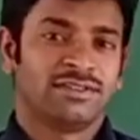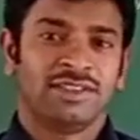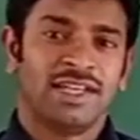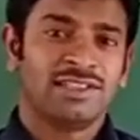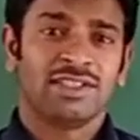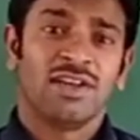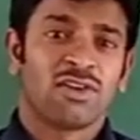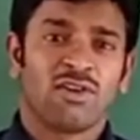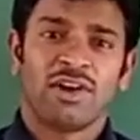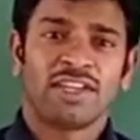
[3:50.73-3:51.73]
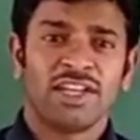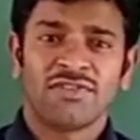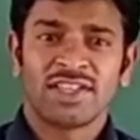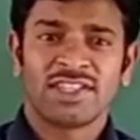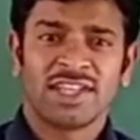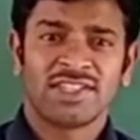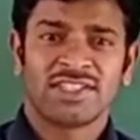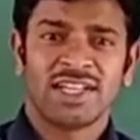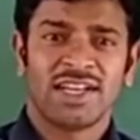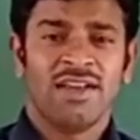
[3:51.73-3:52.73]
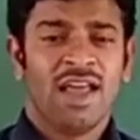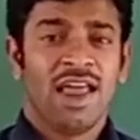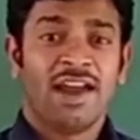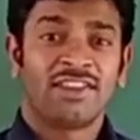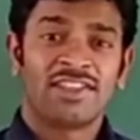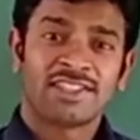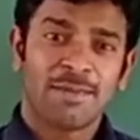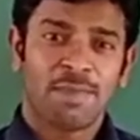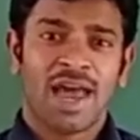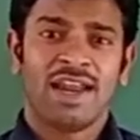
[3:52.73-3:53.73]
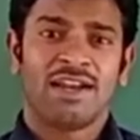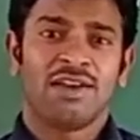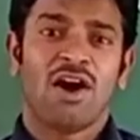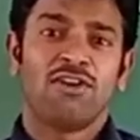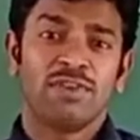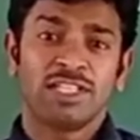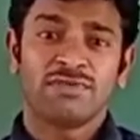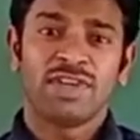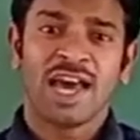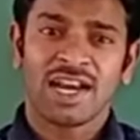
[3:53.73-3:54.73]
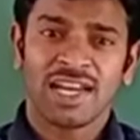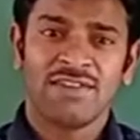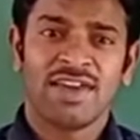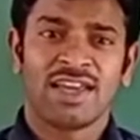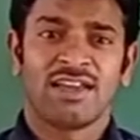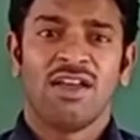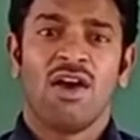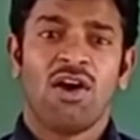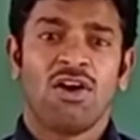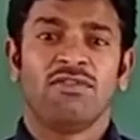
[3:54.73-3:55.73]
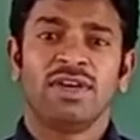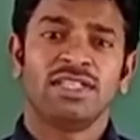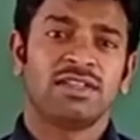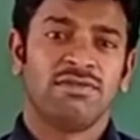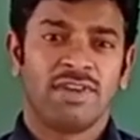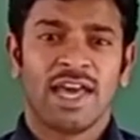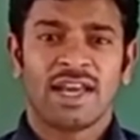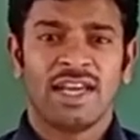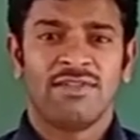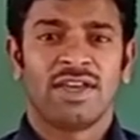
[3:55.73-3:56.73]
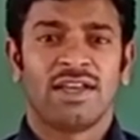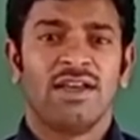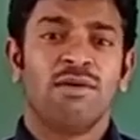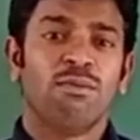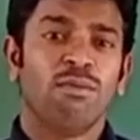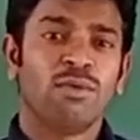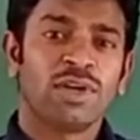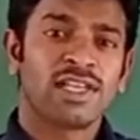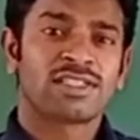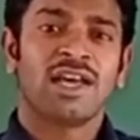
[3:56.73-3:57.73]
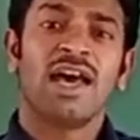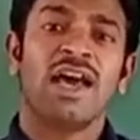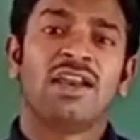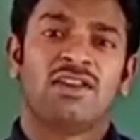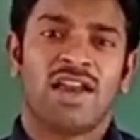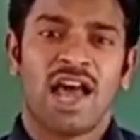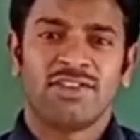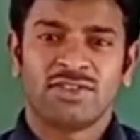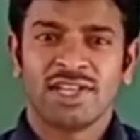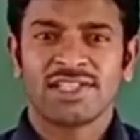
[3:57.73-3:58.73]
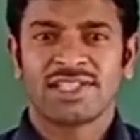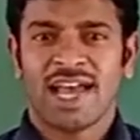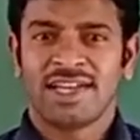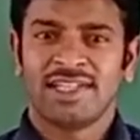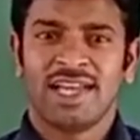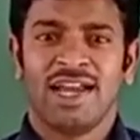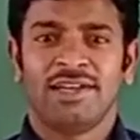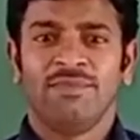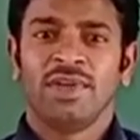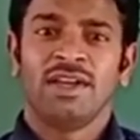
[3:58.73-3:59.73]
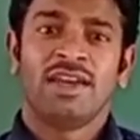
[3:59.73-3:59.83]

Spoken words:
Yes, got the differentiation, children? Earth is the planet on which we are living. On which we are living. Moon is the natural satellite.